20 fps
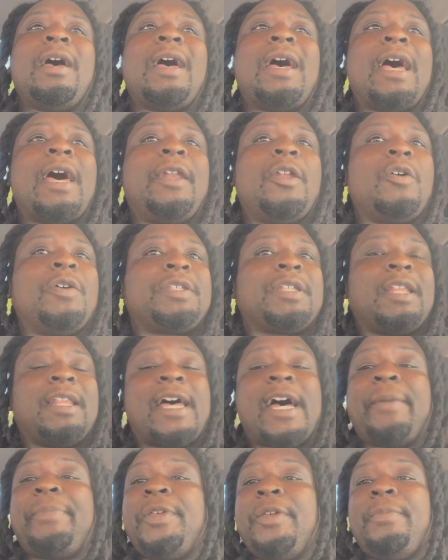I know it's a
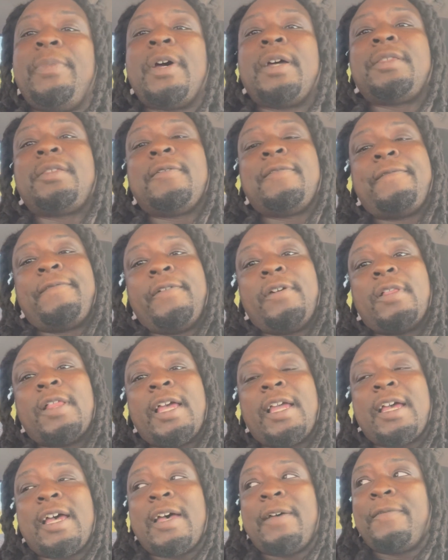lot of people out there feel
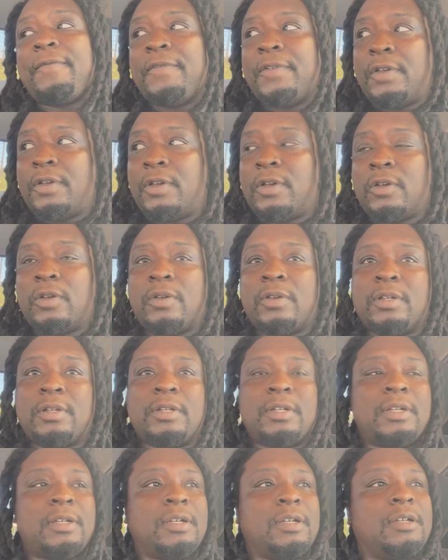like I feel.
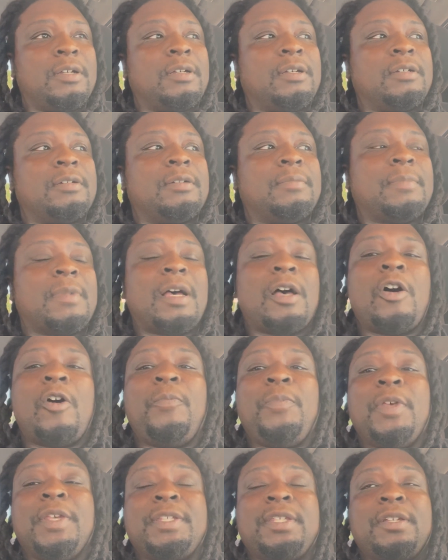I
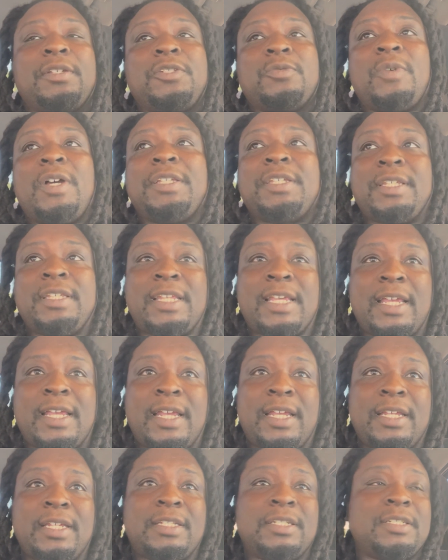hope your situation
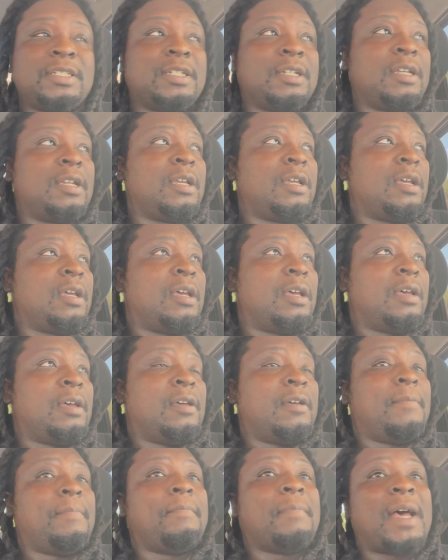change.
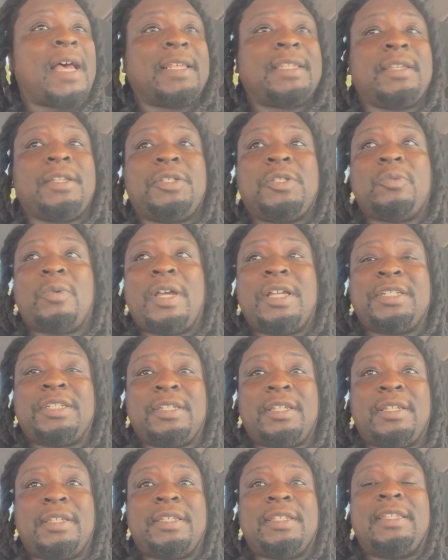My
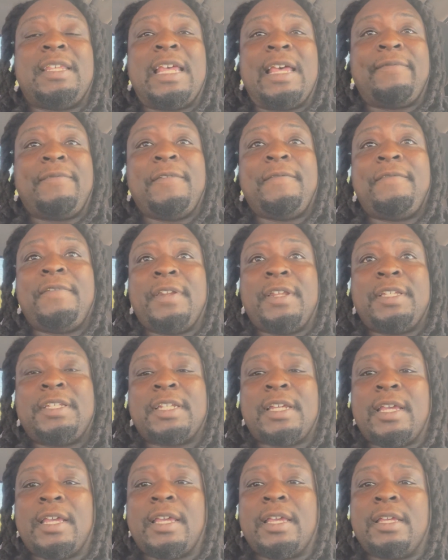situation is definitely finna
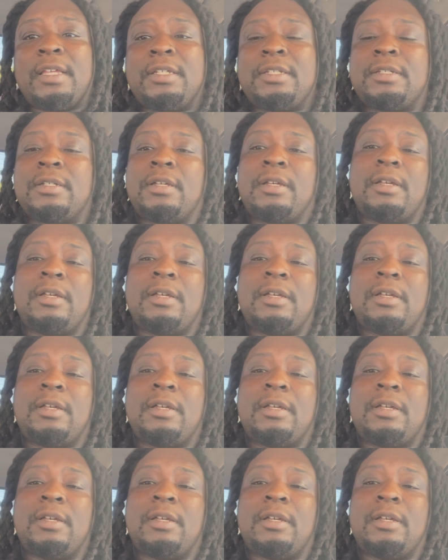change.